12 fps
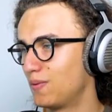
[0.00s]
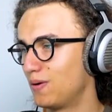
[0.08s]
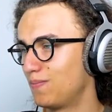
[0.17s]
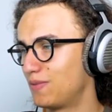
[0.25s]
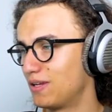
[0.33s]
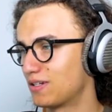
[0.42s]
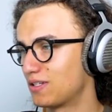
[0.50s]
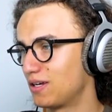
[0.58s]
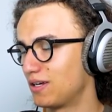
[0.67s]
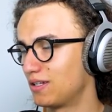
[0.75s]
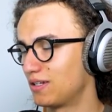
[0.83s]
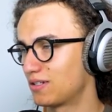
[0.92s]
Oh, there's
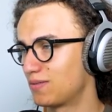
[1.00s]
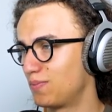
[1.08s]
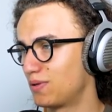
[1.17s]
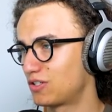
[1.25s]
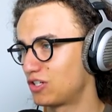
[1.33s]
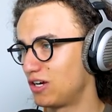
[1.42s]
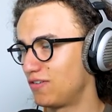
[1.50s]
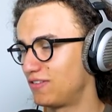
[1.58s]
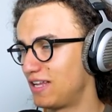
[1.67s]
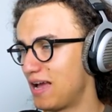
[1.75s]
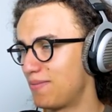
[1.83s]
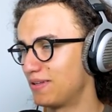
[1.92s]
a bookshelf.
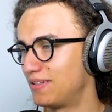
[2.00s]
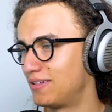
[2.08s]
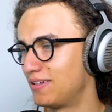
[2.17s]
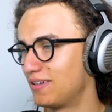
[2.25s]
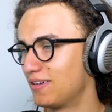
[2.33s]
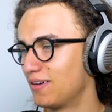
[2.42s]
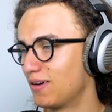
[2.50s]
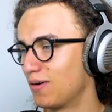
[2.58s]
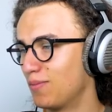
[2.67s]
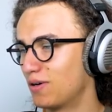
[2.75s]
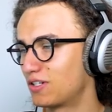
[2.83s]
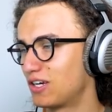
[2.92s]
Damn it.
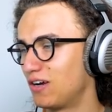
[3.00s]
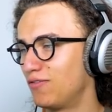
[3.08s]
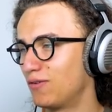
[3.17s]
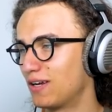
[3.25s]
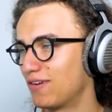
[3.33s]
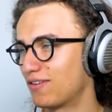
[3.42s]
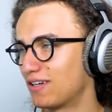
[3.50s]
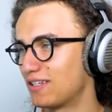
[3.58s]
Or bookshelf, whatever it